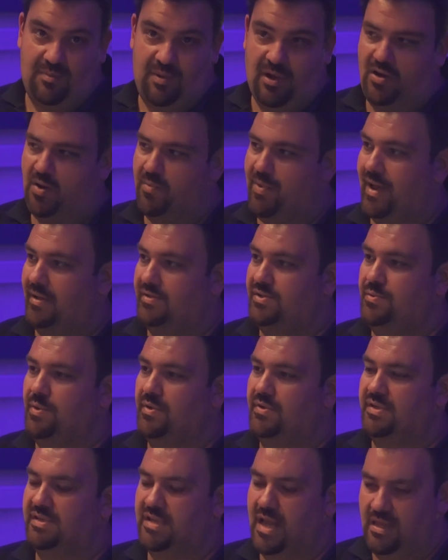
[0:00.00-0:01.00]
the polar patterns, you
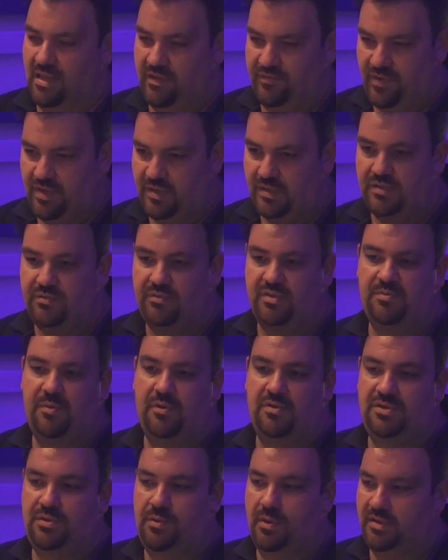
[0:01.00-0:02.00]
understand the frequency
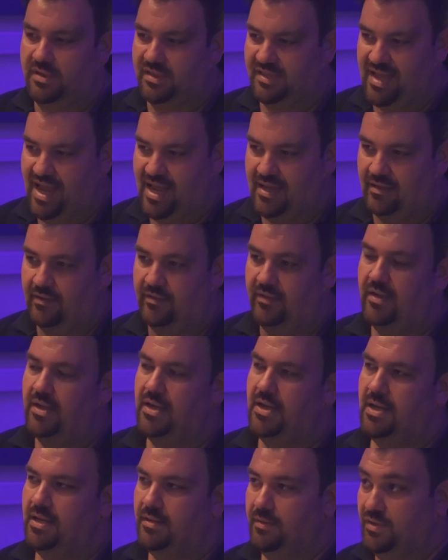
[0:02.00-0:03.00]
response, you understand
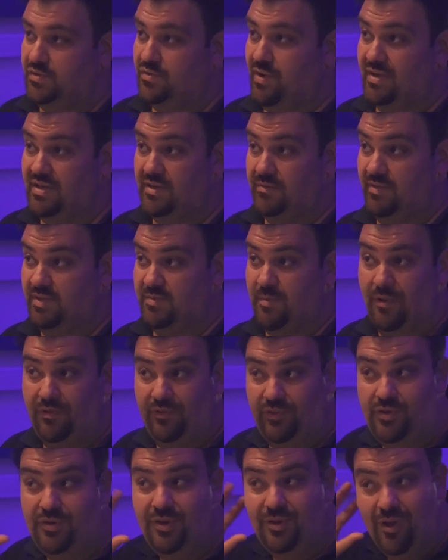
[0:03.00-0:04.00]
the transient
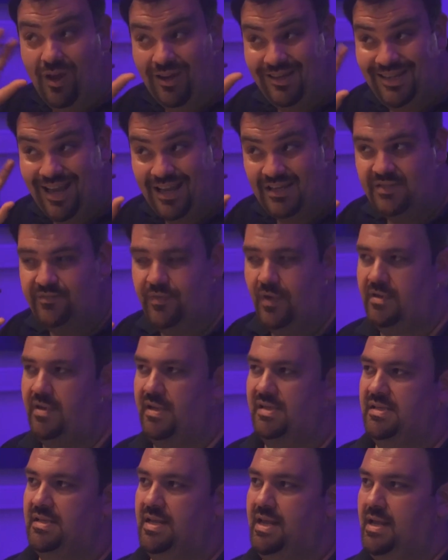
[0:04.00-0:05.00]
response, and you can identify
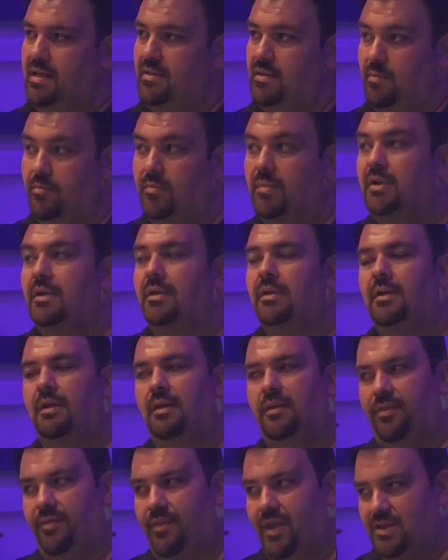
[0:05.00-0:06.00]
these and hear them,
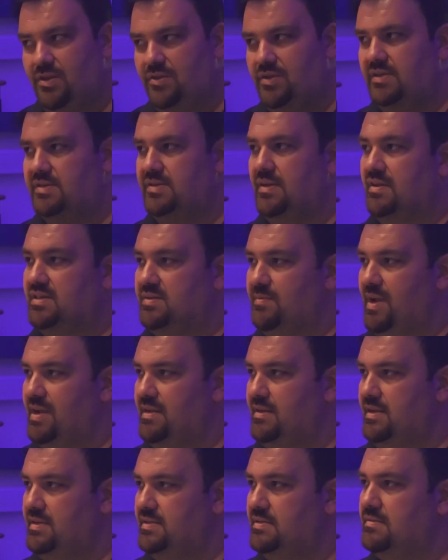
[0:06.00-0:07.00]
then you can start to
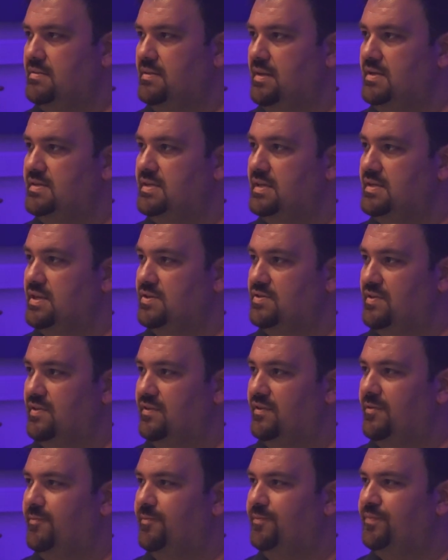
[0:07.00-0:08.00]
make these
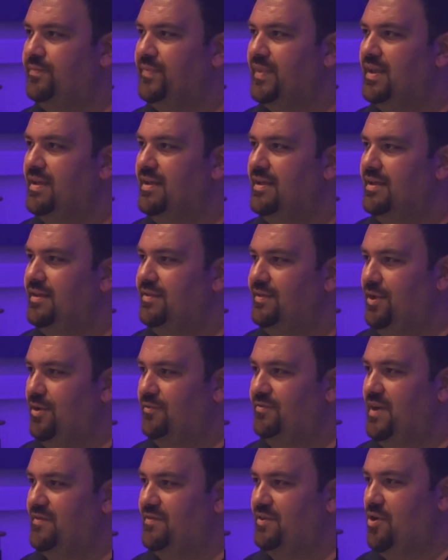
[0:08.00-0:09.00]
decisions. The
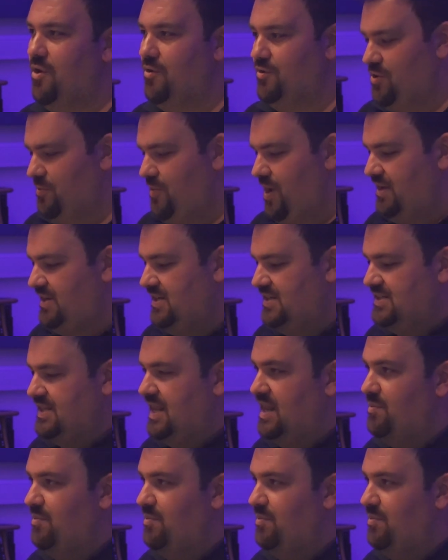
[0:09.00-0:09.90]
old favourite corridor mic is still